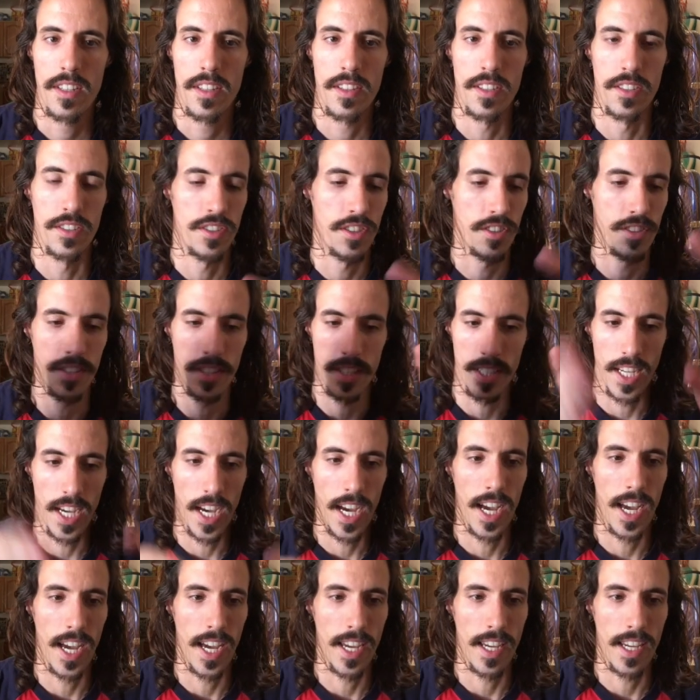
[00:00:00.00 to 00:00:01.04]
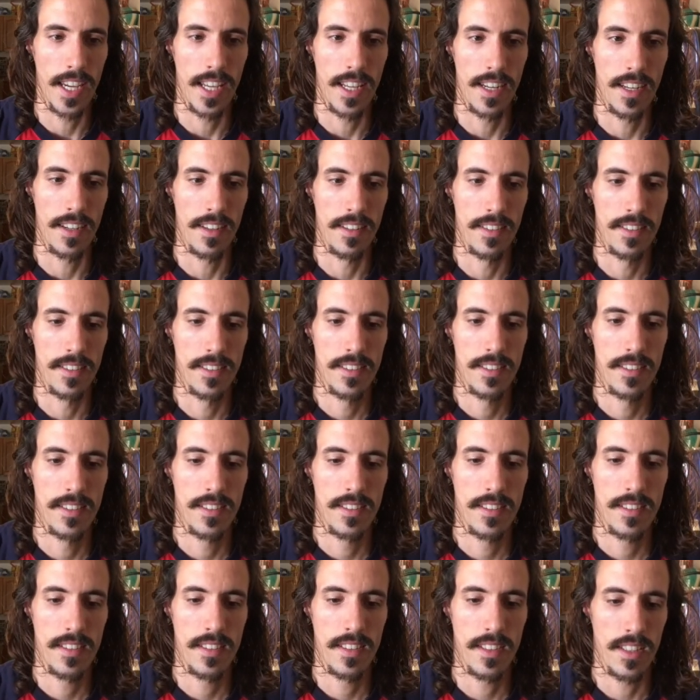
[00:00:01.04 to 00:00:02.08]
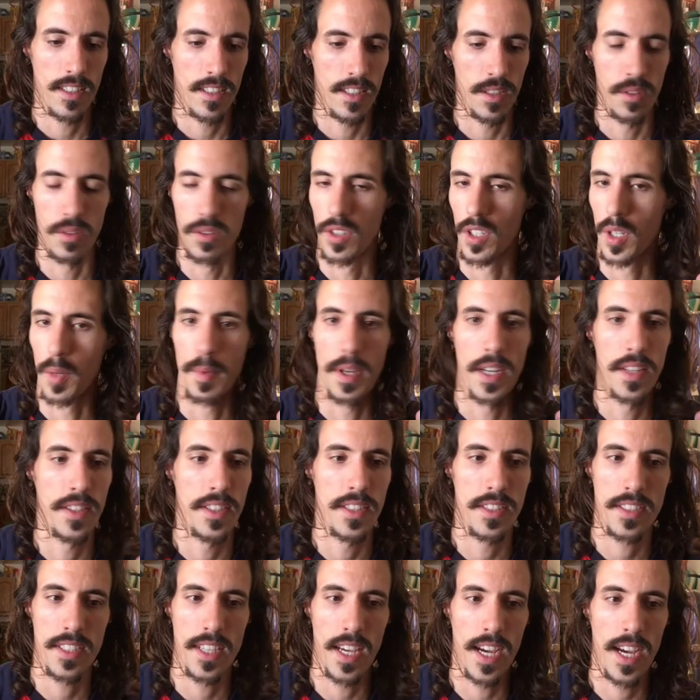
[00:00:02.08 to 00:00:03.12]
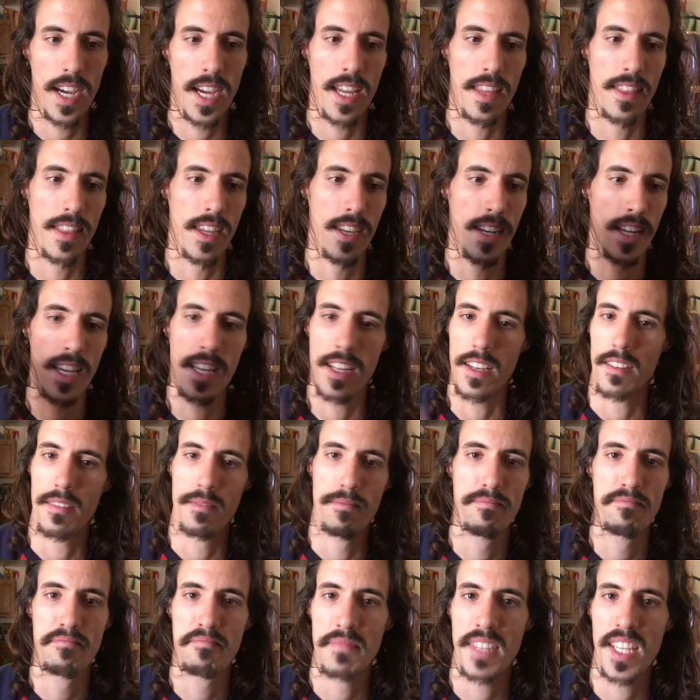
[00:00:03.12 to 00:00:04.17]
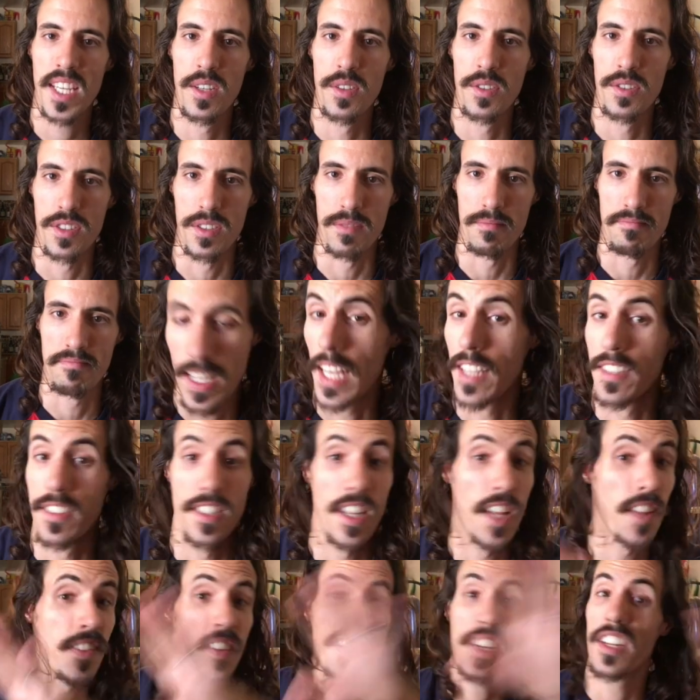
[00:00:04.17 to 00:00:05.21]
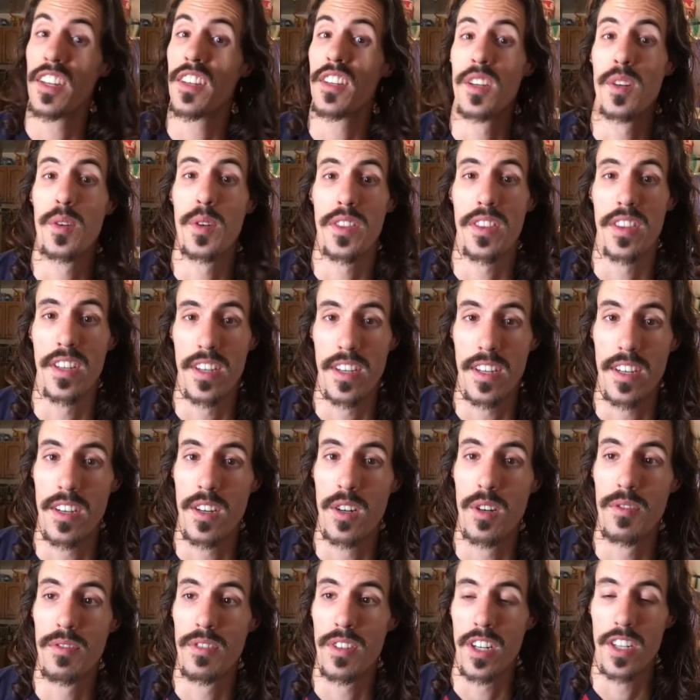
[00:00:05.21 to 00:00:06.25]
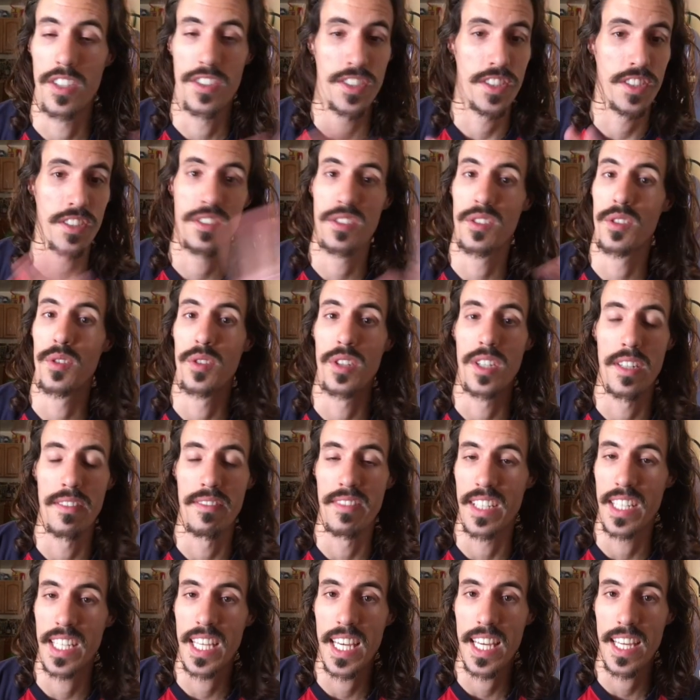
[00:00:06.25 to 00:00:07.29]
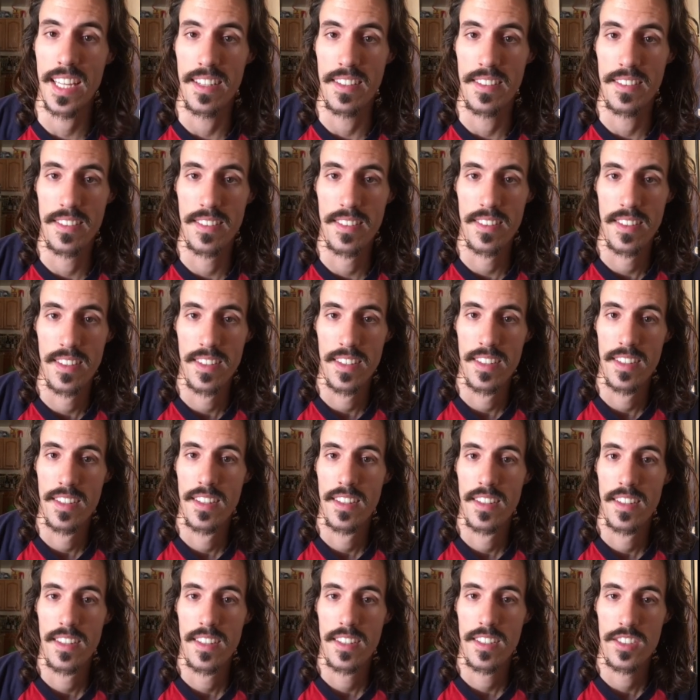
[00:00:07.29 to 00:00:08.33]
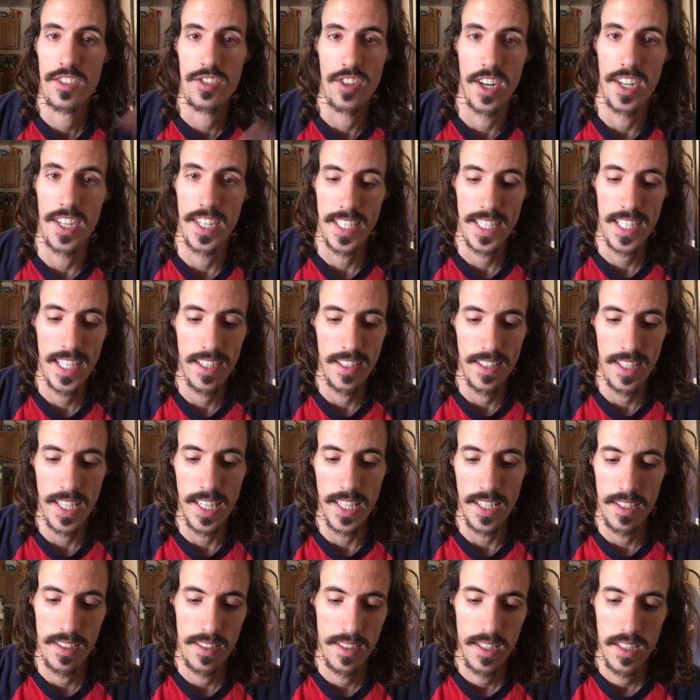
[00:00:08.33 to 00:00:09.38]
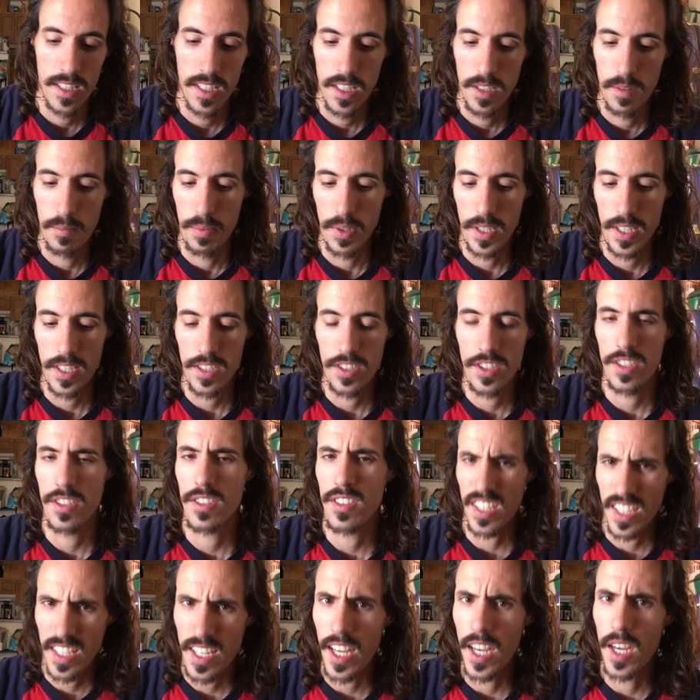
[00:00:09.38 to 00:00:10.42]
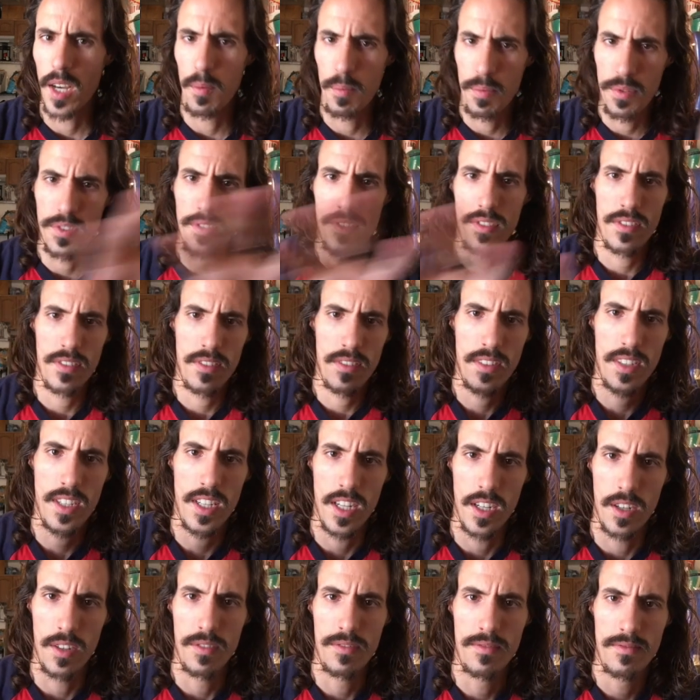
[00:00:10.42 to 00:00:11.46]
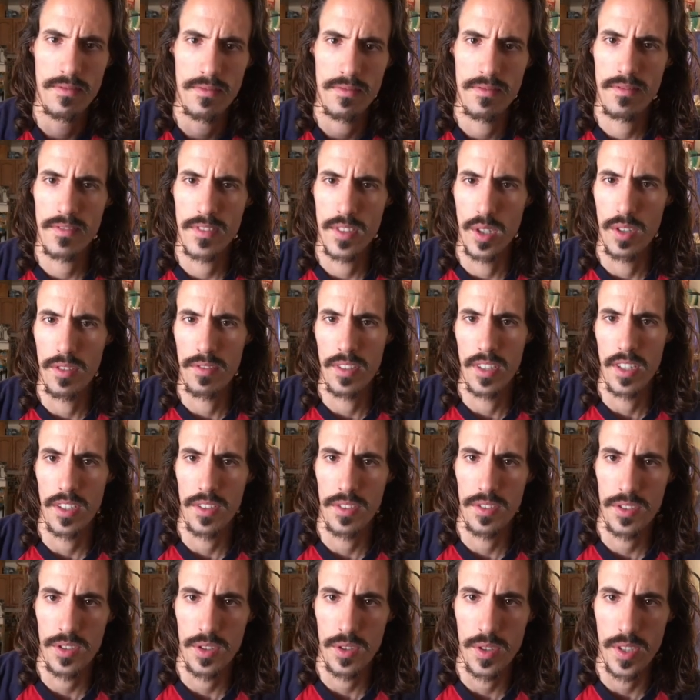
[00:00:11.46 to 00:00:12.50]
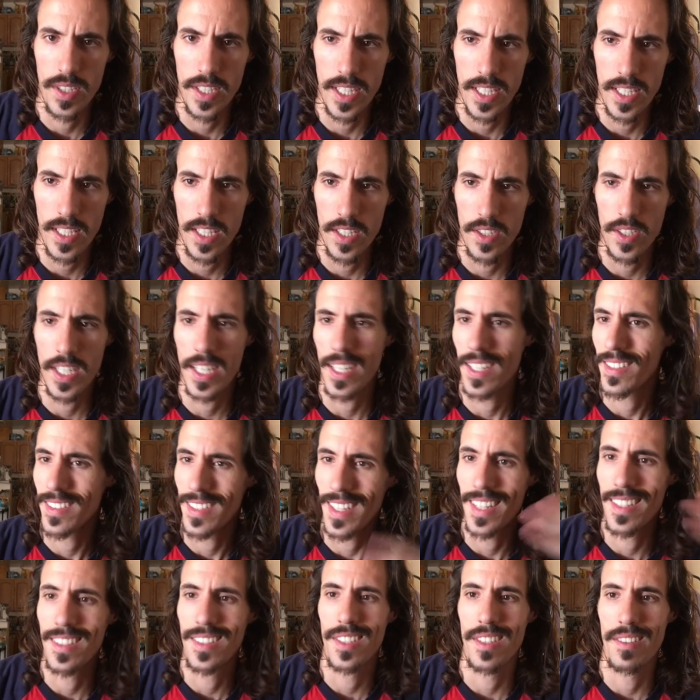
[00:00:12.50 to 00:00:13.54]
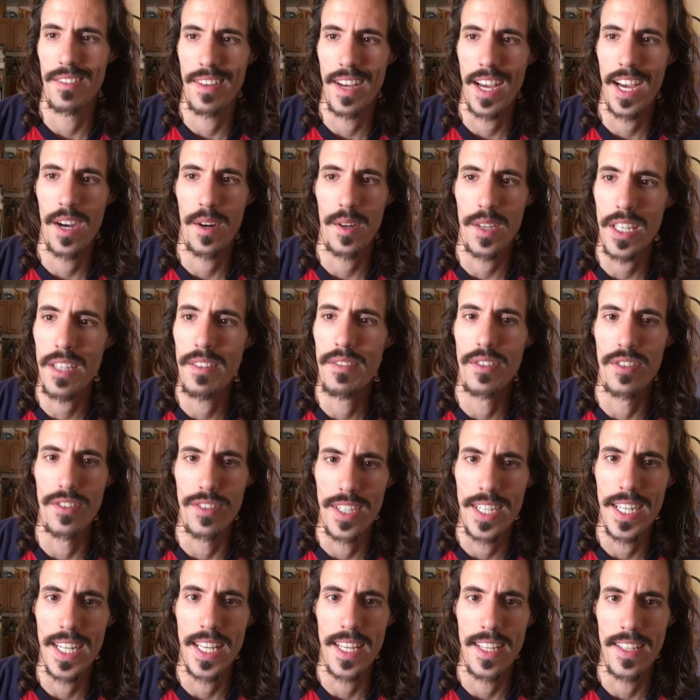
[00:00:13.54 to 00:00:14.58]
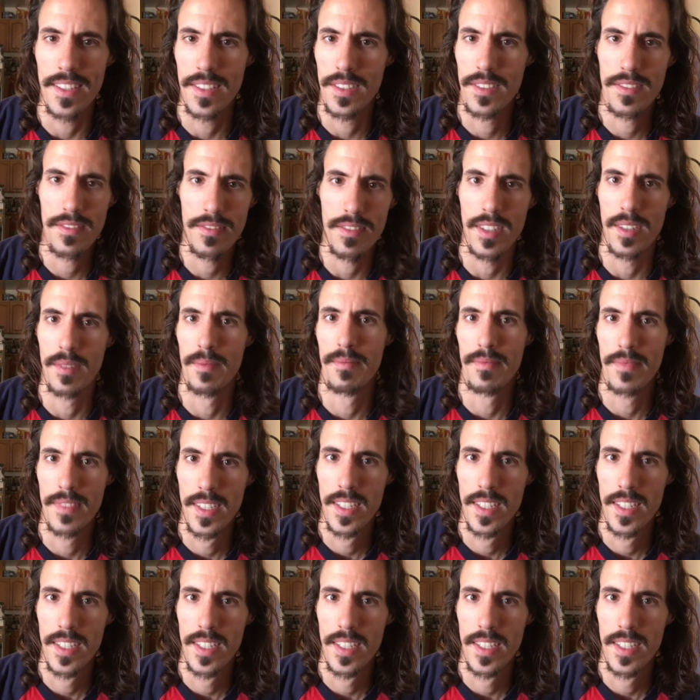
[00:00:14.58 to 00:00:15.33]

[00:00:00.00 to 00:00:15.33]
there's just a guy and you learn about this guy and then it kills him. It has nothing to do with the overarching story of the kids trying to kill it, but it helps, you know, the overall story. You get a sense of how evil it is from,